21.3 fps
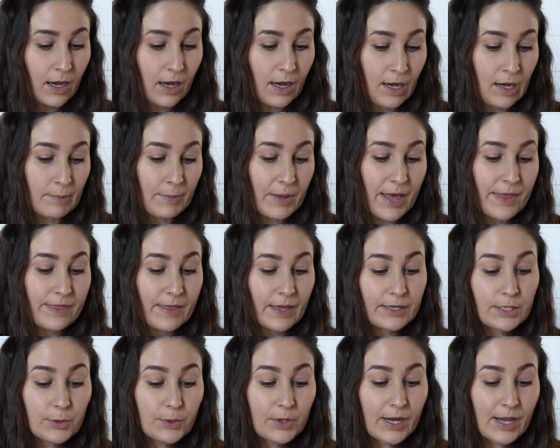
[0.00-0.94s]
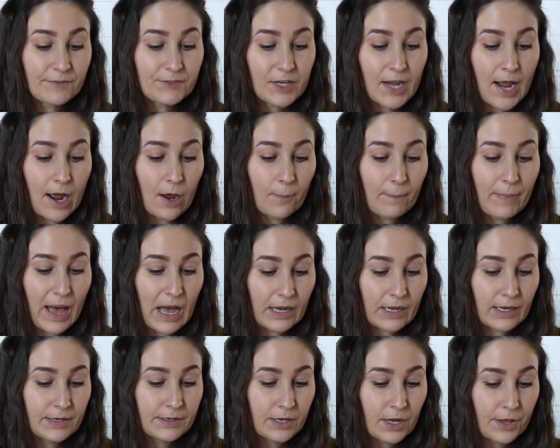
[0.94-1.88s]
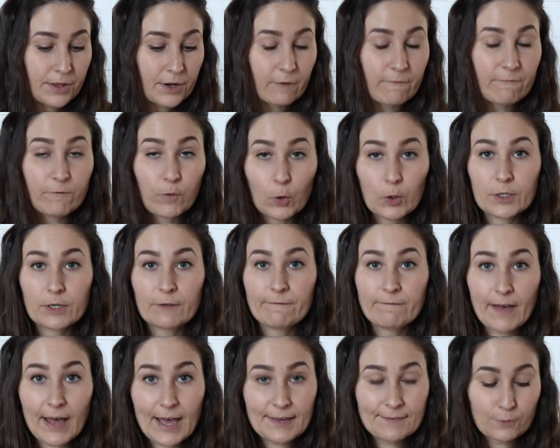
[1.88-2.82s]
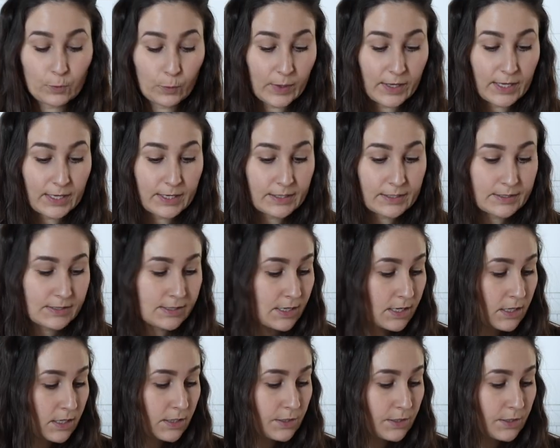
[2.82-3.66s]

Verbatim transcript: Um, and then you would have to count back another four to five weeks